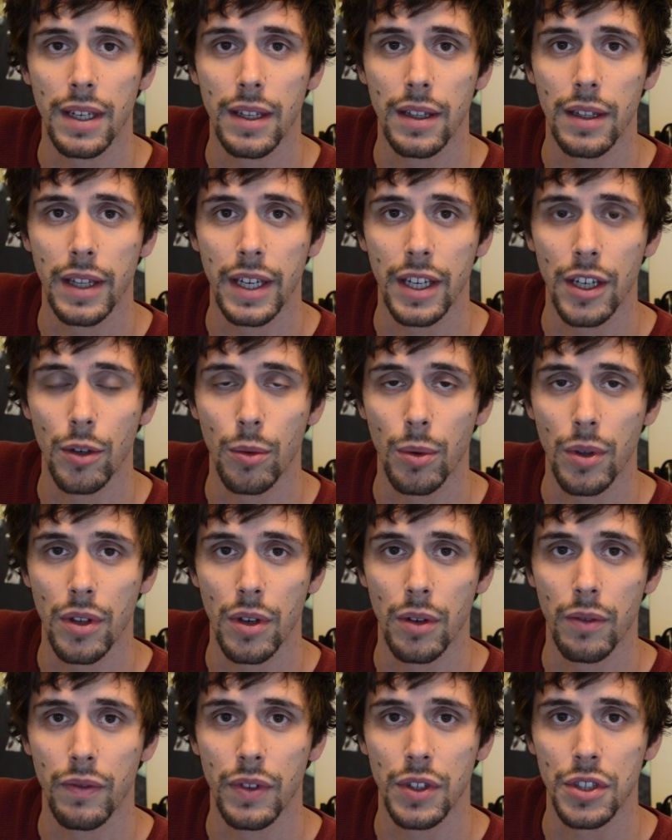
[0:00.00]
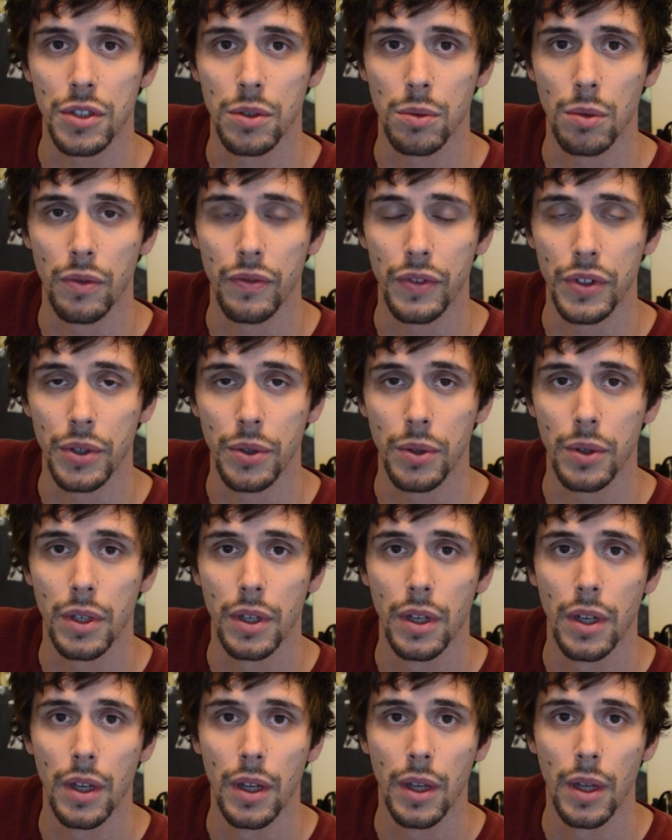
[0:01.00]
it later with an official review,
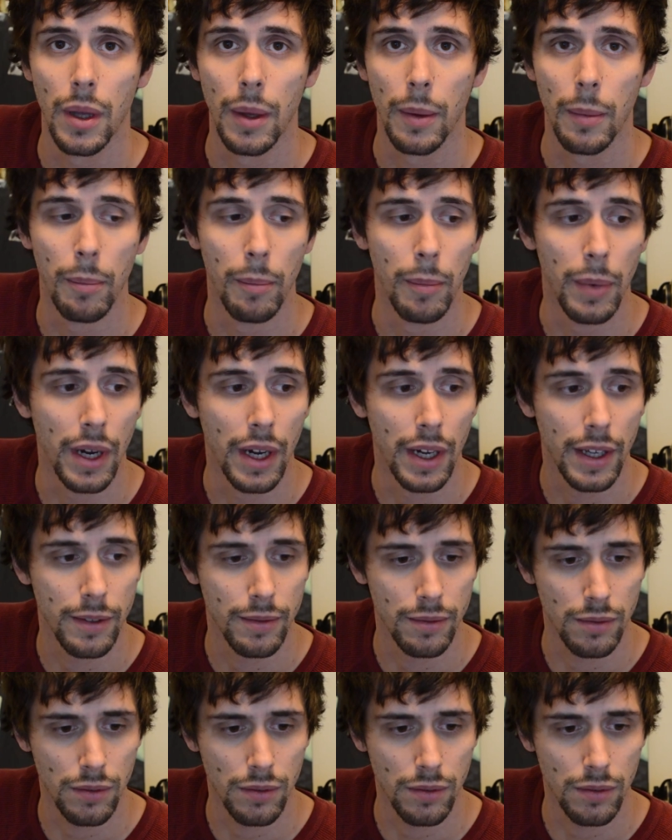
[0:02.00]
but